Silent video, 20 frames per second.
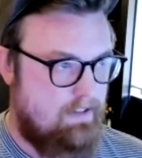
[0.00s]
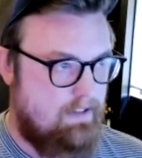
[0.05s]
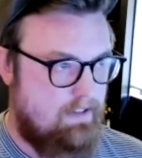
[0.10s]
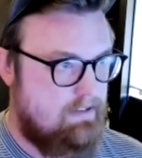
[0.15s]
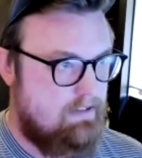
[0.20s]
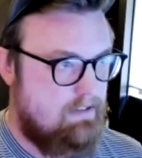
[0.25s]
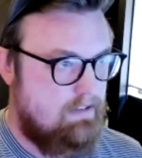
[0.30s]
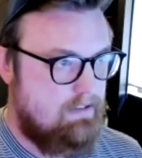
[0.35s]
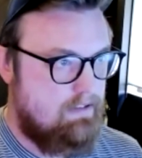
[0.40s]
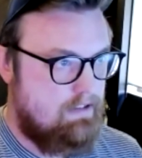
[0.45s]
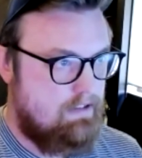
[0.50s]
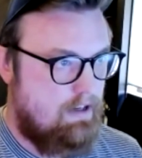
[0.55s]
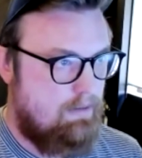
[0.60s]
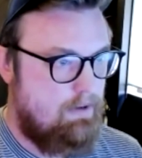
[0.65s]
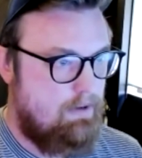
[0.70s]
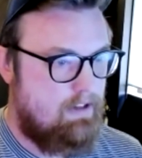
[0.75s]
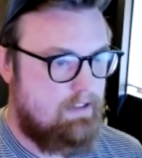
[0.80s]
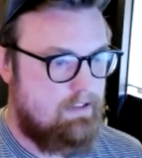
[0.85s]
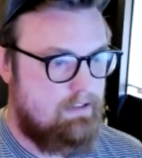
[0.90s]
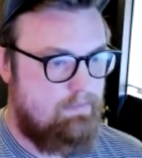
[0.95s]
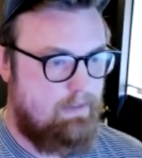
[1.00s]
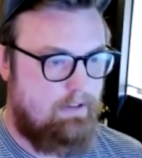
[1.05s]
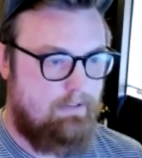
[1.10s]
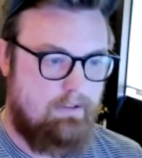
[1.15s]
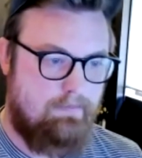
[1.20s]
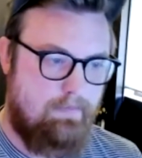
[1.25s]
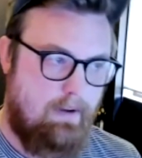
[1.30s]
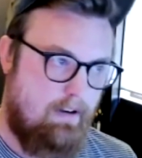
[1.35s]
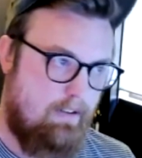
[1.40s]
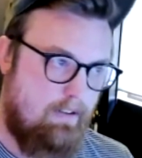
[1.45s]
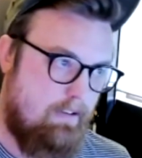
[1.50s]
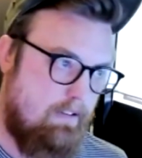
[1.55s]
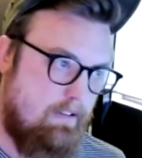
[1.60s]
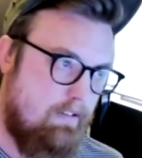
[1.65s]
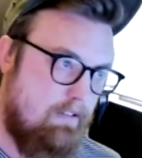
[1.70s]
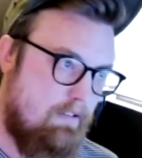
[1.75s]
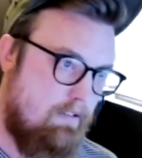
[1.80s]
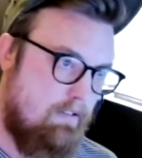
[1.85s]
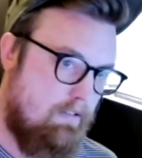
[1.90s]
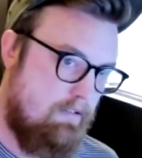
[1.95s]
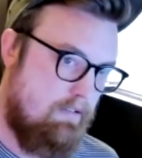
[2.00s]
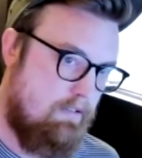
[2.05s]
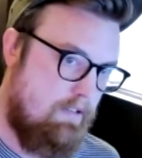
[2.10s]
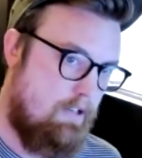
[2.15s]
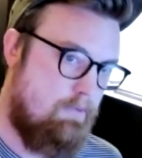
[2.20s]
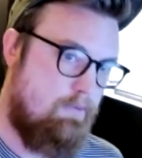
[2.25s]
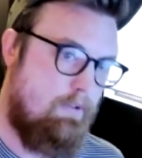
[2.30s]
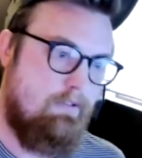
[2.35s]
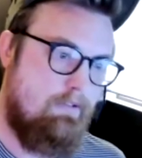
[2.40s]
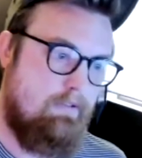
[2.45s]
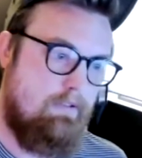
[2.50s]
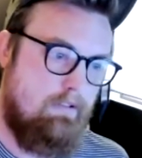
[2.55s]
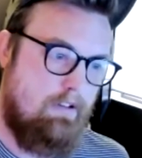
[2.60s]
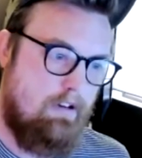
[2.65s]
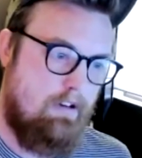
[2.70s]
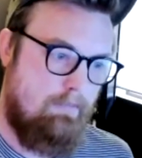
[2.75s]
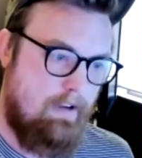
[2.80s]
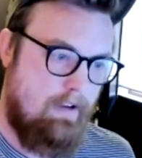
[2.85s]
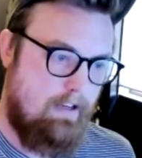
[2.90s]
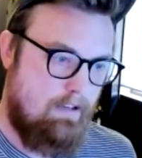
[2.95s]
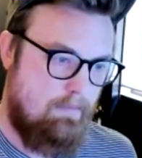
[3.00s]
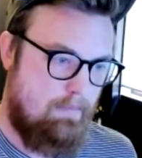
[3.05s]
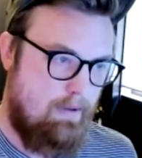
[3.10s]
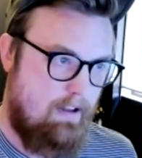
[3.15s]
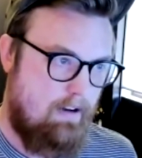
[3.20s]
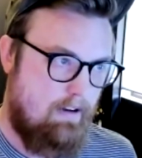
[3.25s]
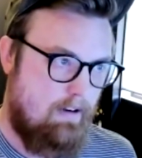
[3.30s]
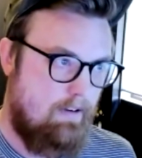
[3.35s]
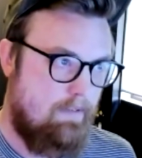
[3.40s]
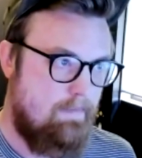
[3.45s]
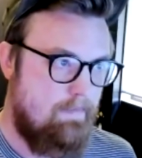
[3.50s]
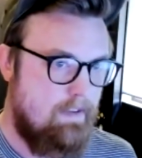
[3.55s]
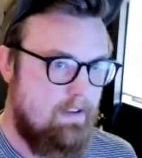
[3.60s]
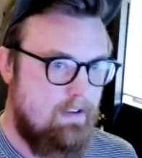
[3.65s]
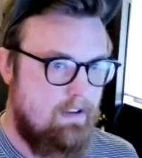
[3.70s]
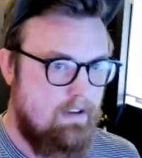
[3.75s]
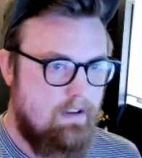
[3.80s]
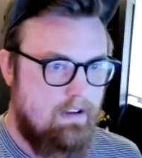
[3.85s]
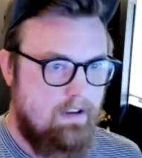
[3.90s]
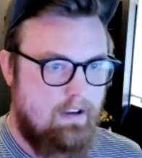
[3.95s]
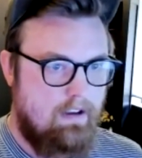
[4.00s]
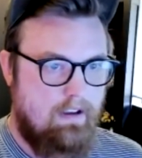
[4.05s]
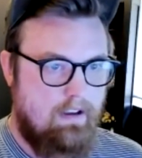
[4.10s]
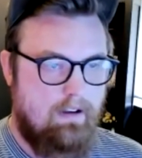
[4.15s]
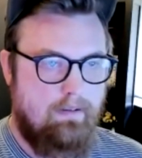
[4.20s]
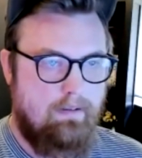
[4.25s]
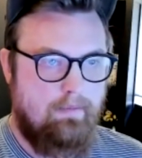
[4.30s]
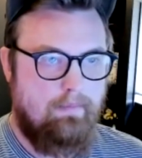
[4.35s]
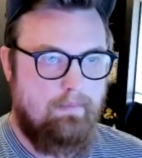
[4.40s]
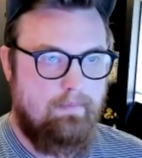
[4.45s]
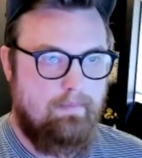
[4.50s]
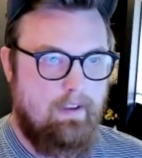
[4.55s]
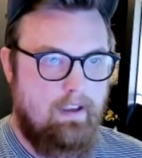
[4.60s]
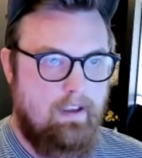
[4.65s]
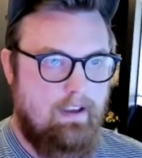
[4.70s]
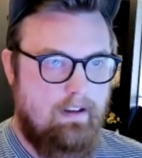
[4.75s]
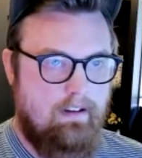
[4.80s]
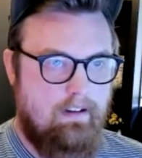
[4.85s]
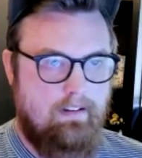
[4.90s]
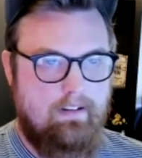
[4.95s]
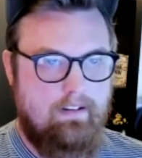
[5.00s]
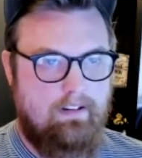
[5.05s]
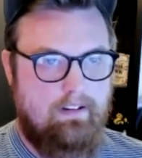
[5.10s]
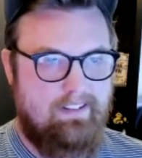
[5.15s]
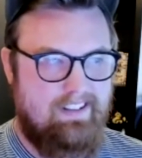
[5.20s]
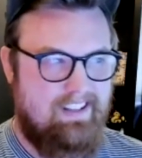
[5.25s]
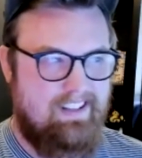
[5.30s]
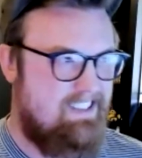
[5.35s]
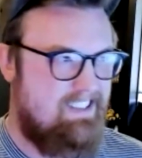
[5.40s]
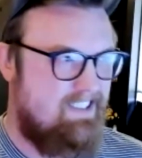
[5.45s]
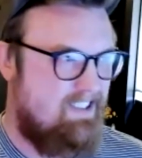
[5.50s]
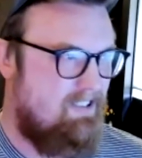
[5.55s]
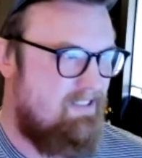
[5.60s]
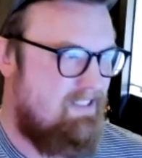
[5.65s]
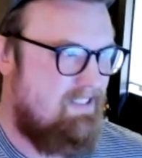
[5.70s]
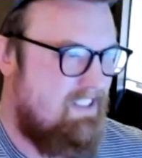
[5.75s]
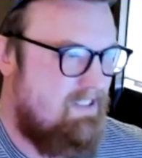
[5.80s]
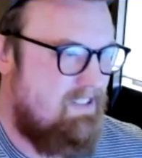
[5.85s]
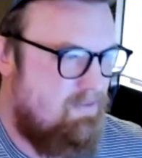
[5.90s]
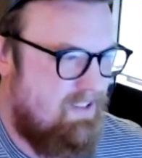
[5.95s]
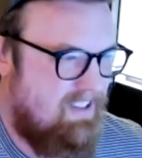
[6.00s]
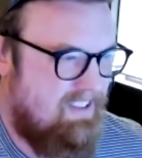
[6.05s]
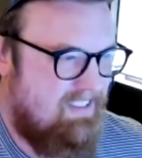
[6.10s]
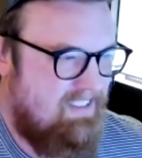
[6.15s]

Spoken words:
as Starbucks, but it was better than Dutch Bros, our main competitor. And on the East Coast, that's